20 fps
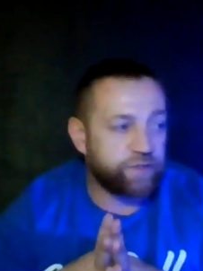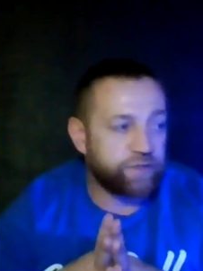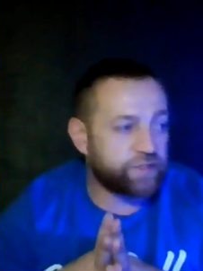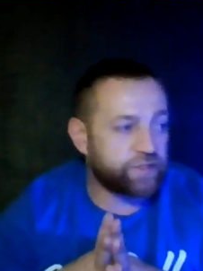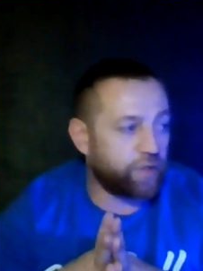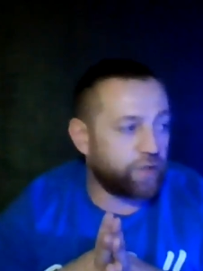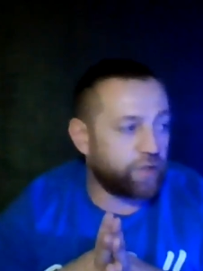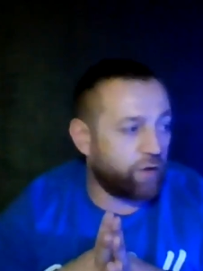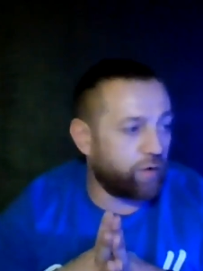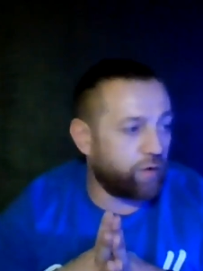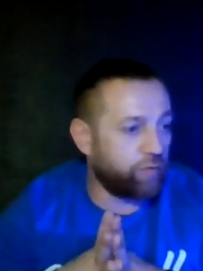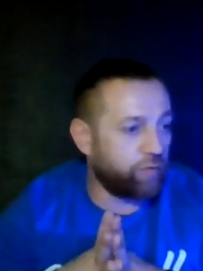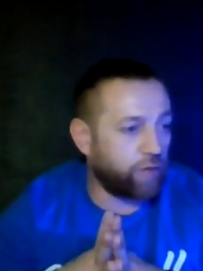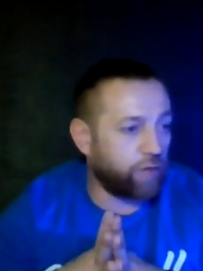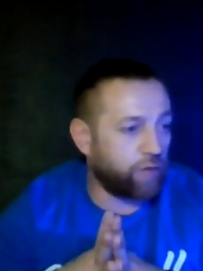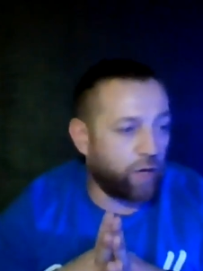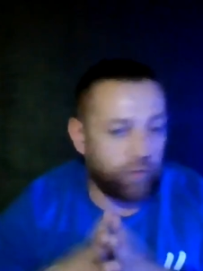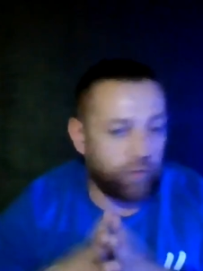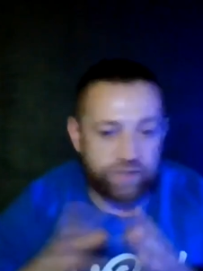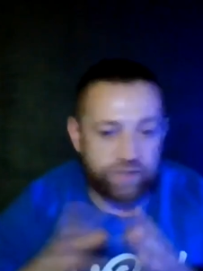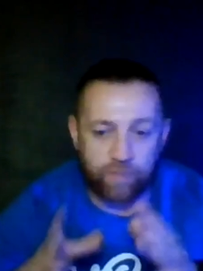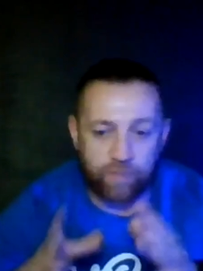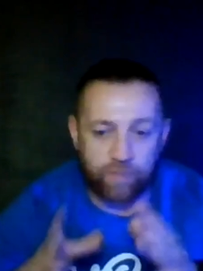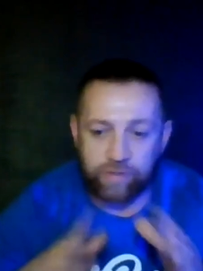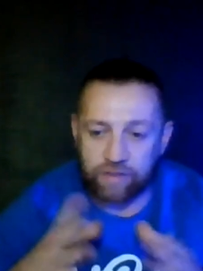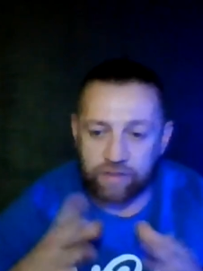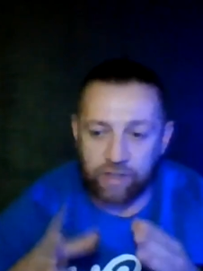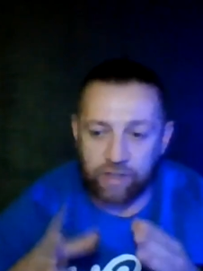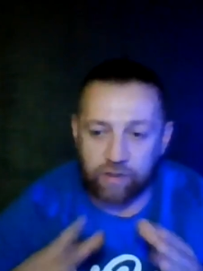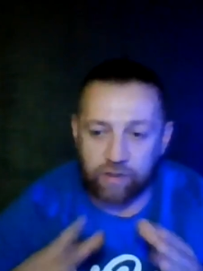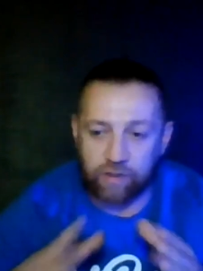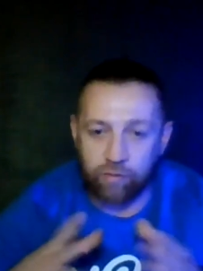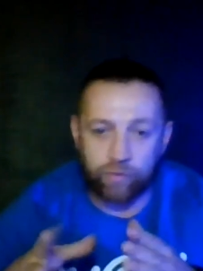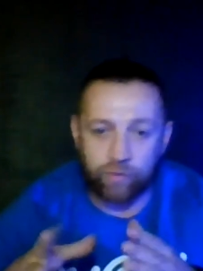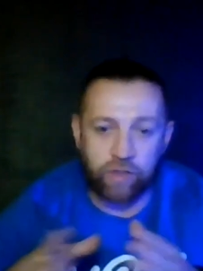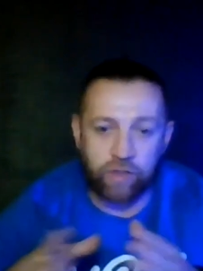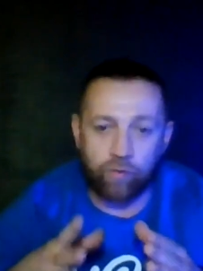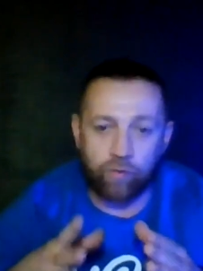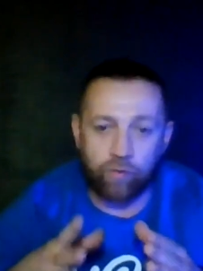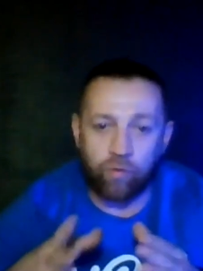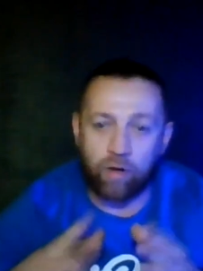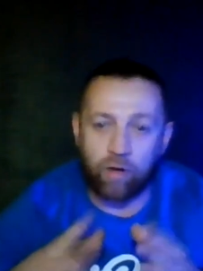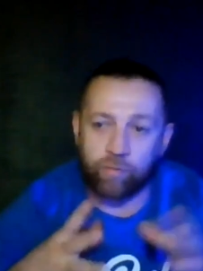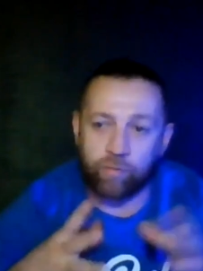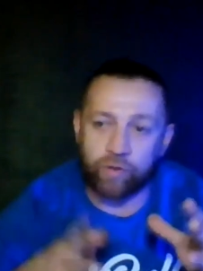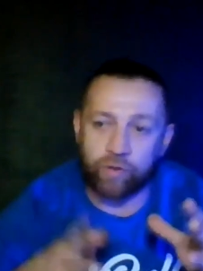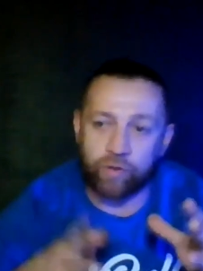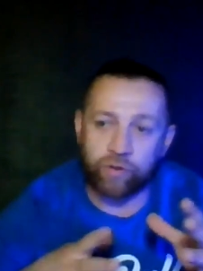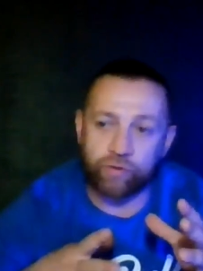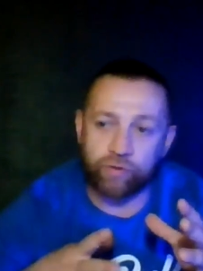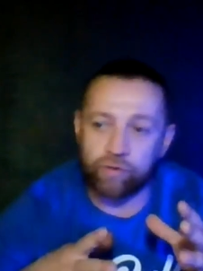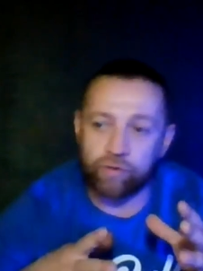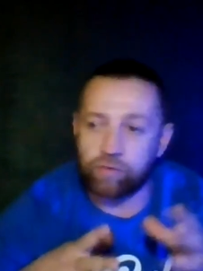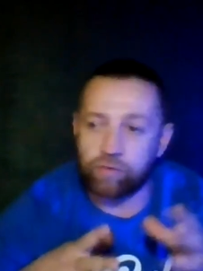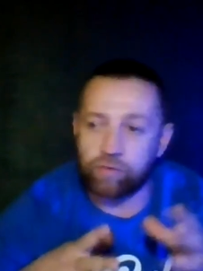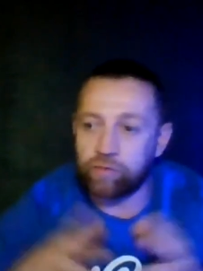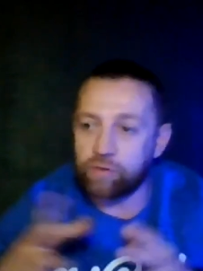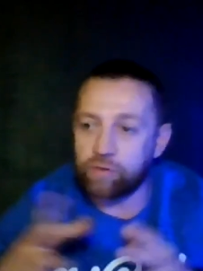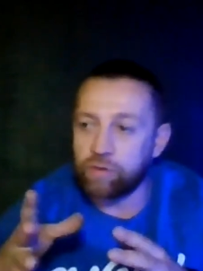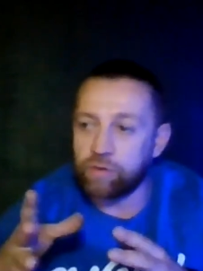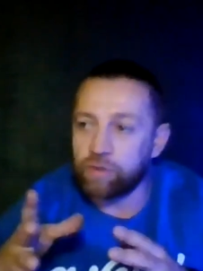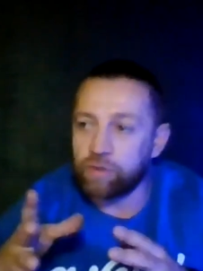So I was a bit like looking what I'm going to do,